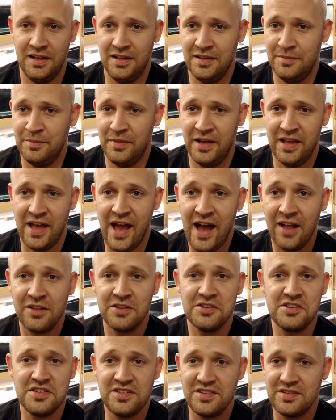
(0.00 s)
My
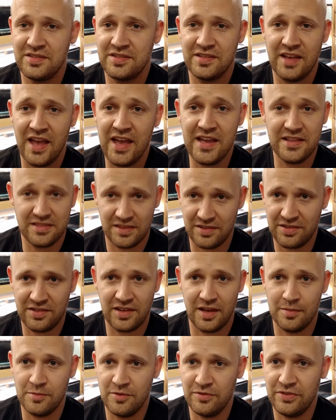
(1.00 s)
allergies hate this
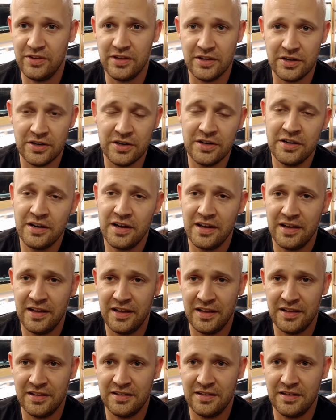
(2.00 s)
time of year,
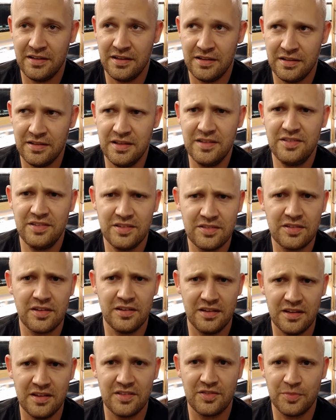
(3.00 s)
and this is
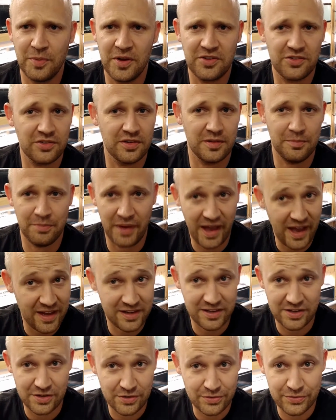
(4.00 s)
an especially bad
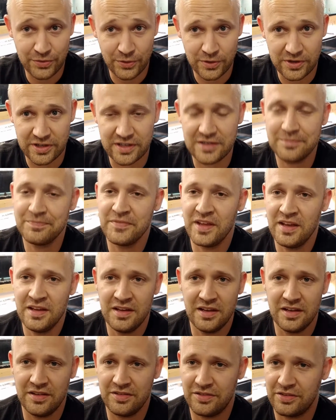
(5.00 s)
year for it.
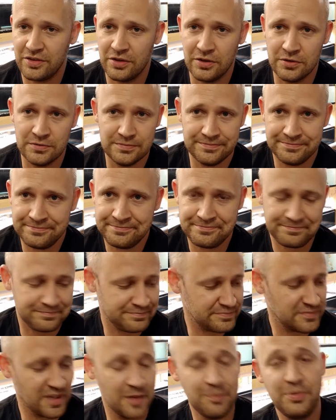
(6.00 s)
And so
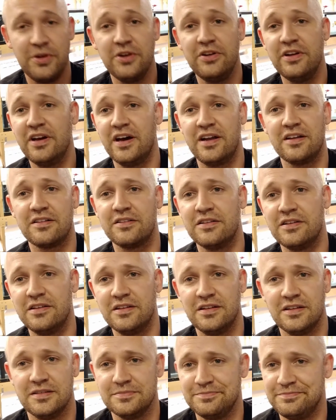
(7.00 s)
I'm periodically
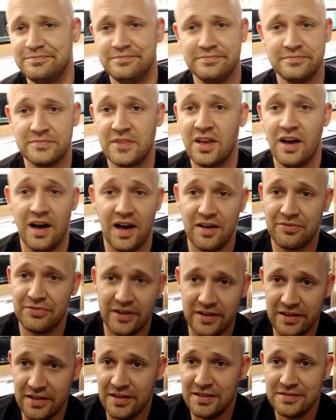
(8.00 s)
gonna cough
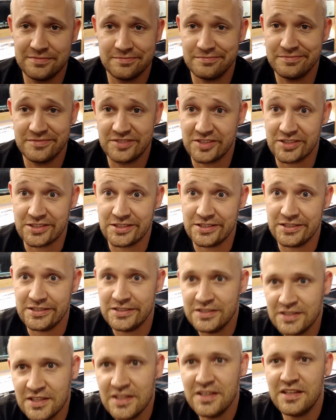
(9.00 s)
on you. Sorry,
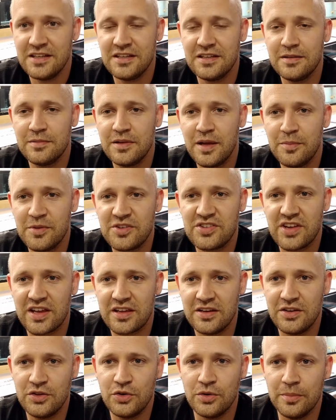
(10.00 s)
not much I
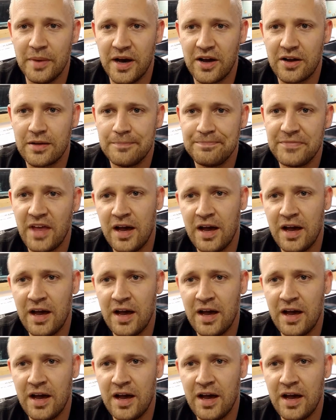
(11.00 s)
can do about it.